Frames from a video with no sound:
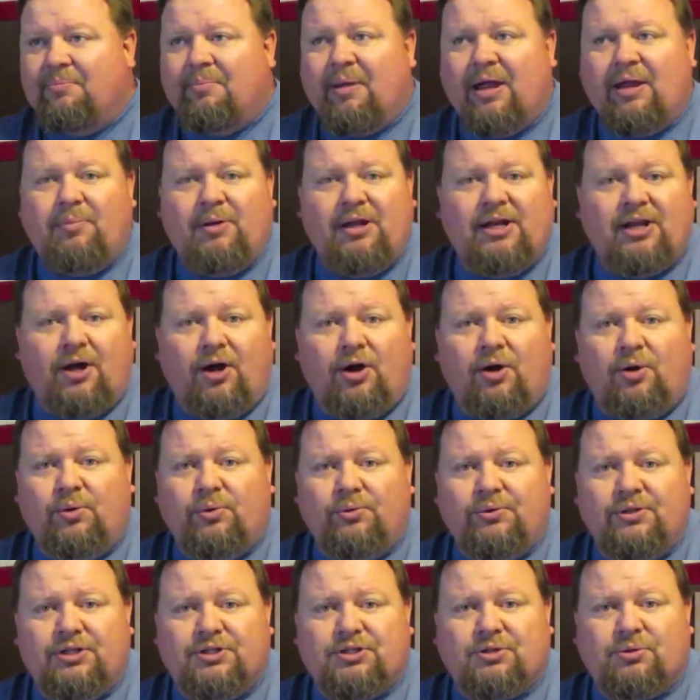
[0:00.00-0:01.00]
maybe to
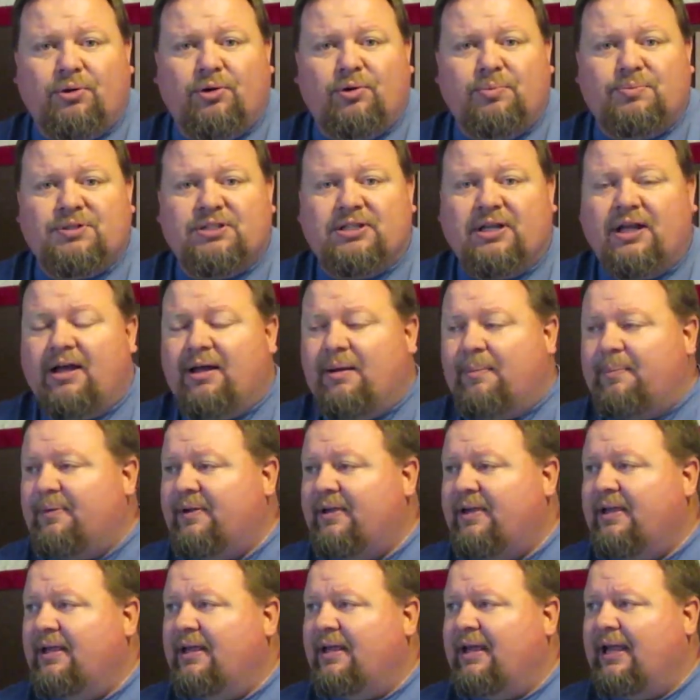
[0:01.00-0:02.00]
hold the troops
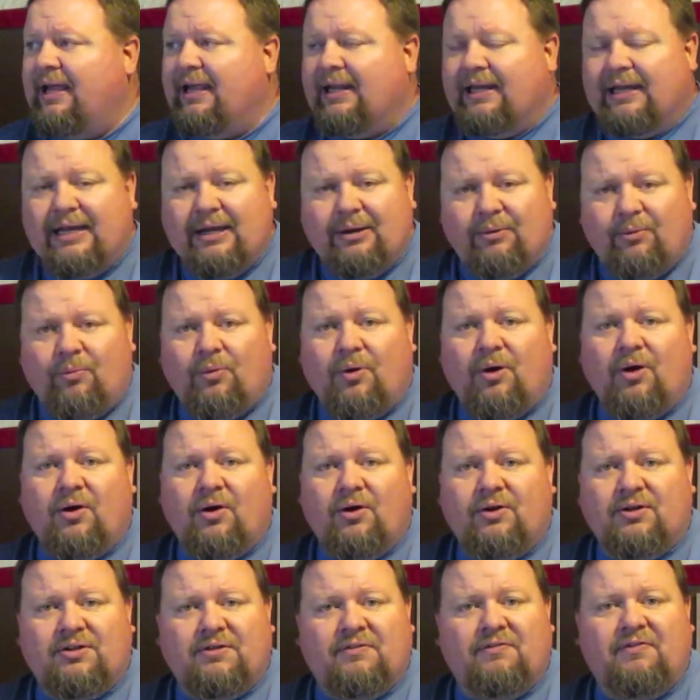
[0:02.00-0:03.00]
up and get
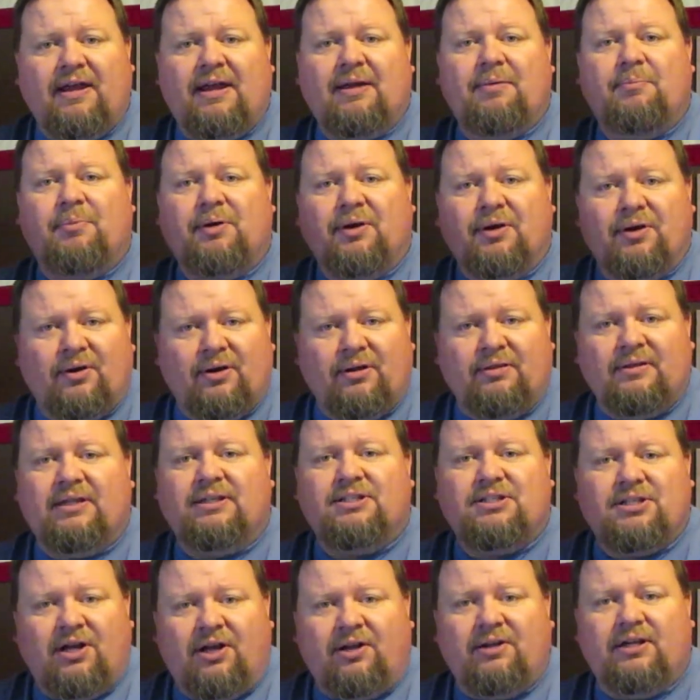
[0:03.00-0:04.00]
word to Van Buren
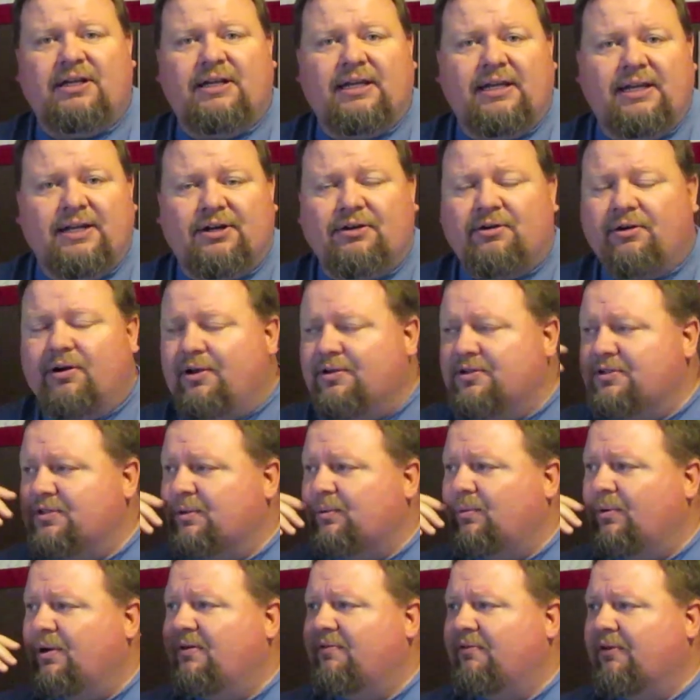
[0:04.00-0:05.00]
that y'all need to get across
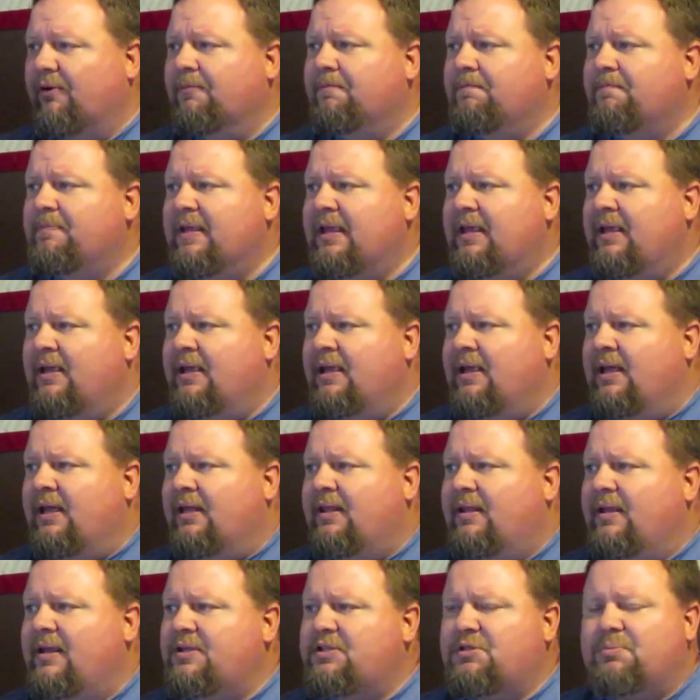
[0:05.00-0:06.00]
the river,
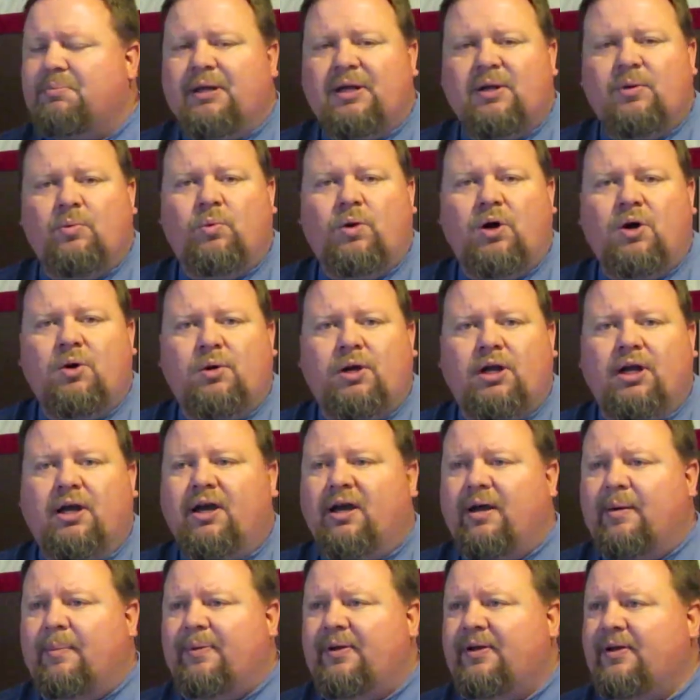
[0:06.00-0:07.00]
these men woke
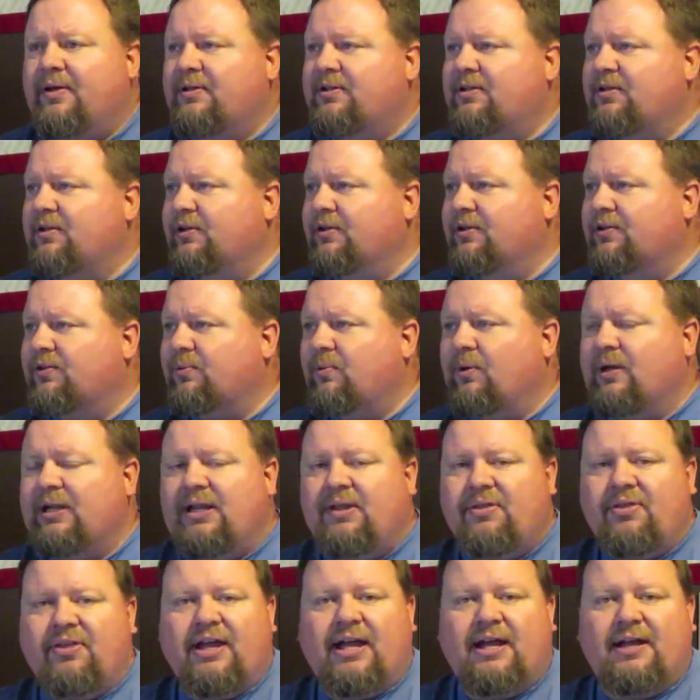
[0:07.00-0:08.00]
up to
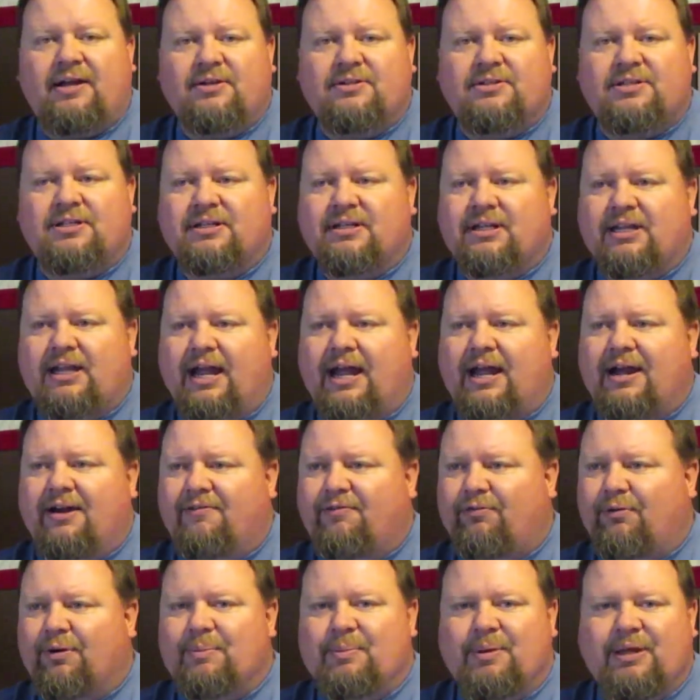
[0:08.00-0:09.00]
3,000
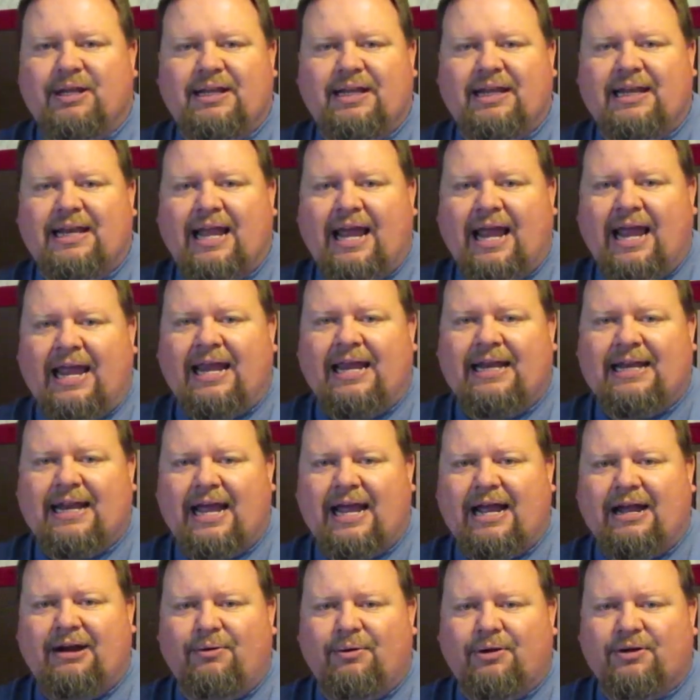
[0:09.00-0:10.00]
cavalrymen
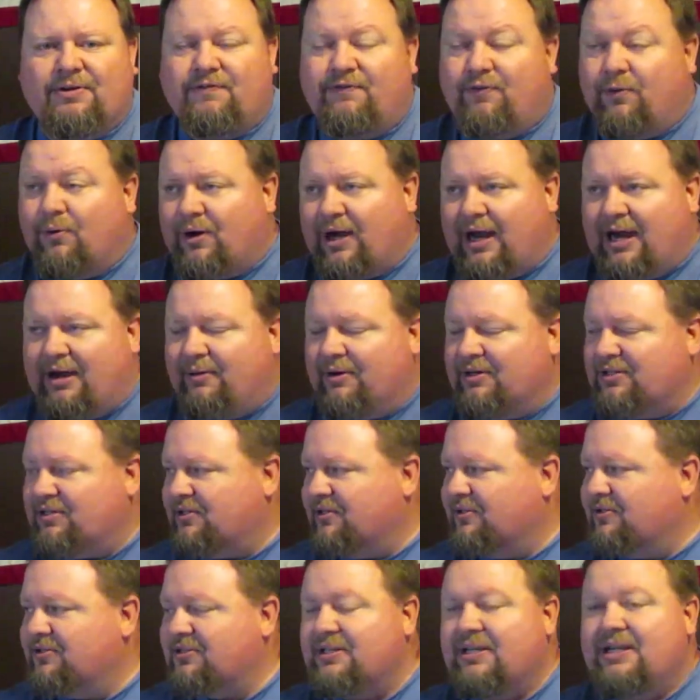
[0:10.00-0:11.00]
and 4
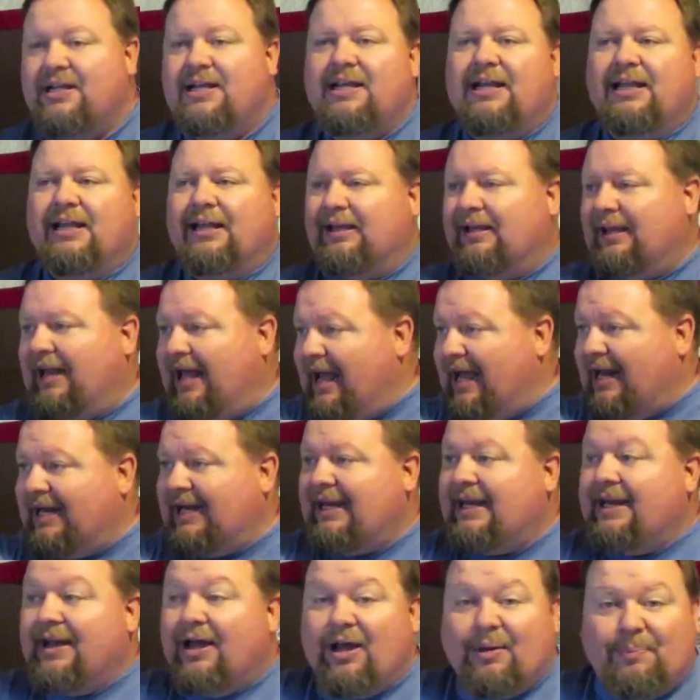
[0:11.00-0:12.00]
howitzers
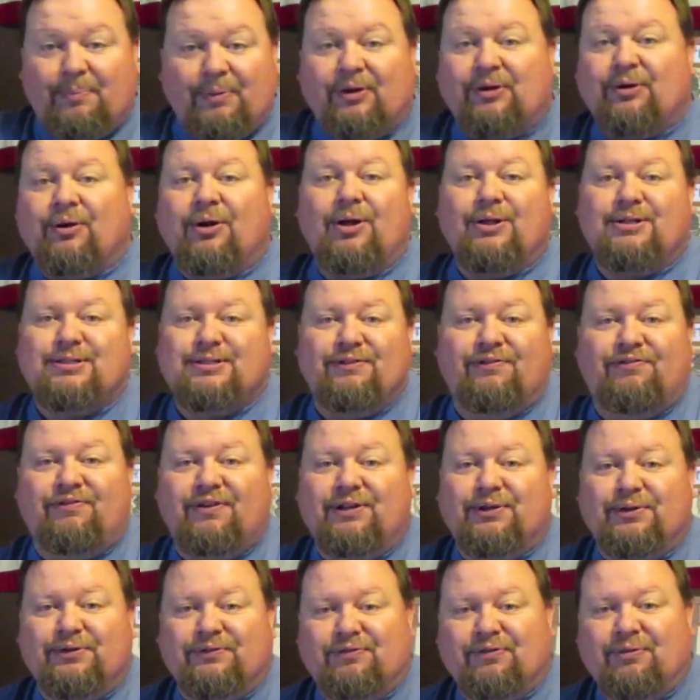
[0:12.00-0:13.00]
lining up across the
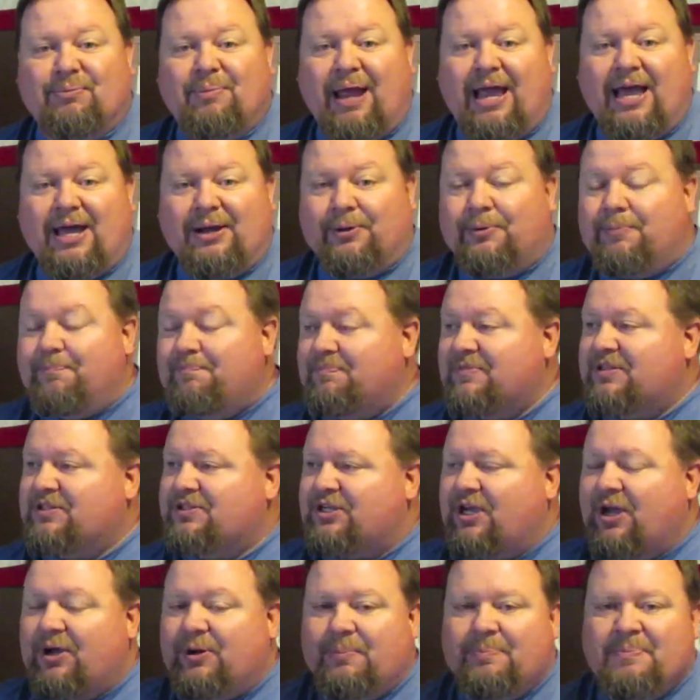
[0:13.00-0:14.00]
field for battle.
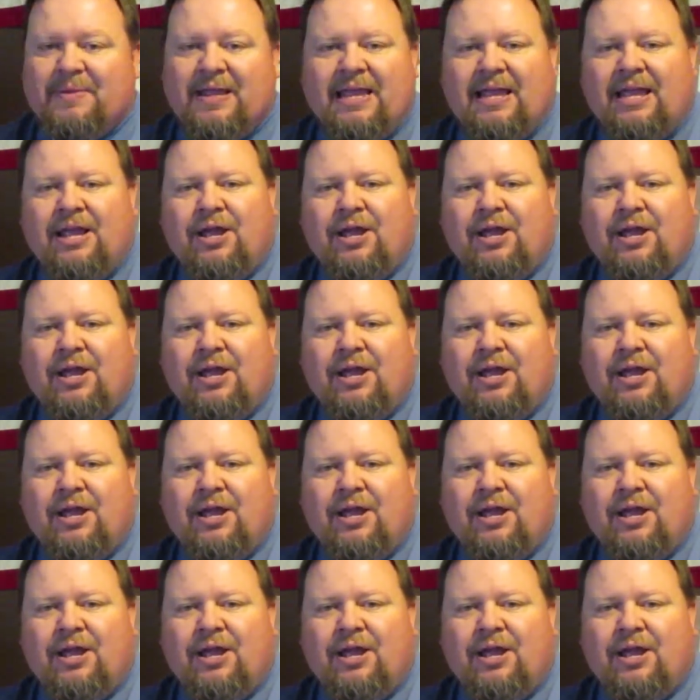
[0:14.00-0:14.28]
So,